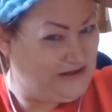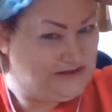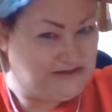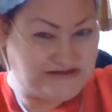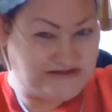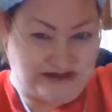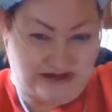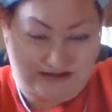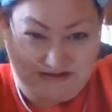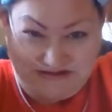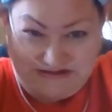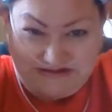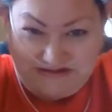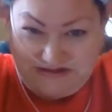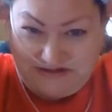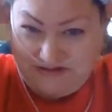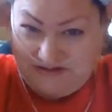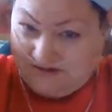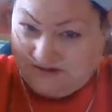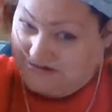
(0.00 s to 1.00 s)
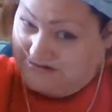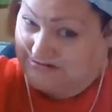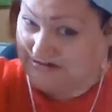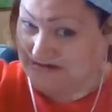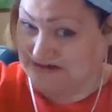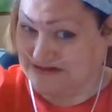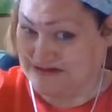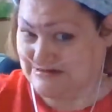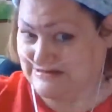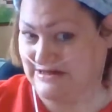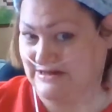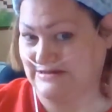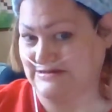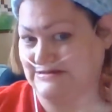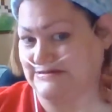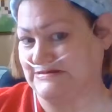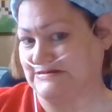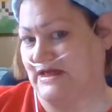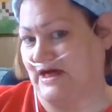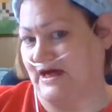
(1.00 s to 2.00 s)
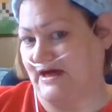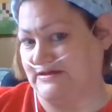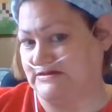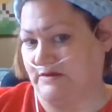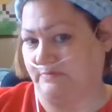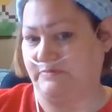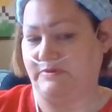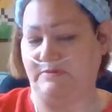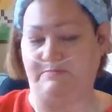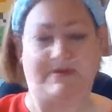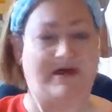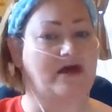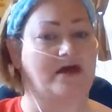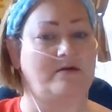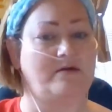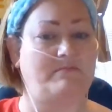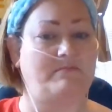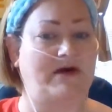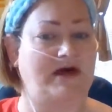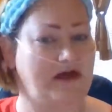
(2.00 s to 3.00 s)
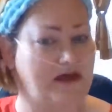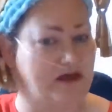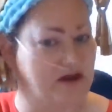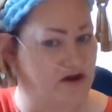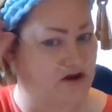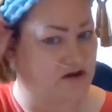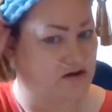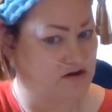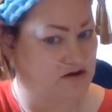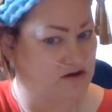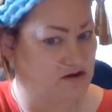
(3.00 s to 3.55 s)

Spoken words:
tucked in here, because this thing slides up the back of my hair,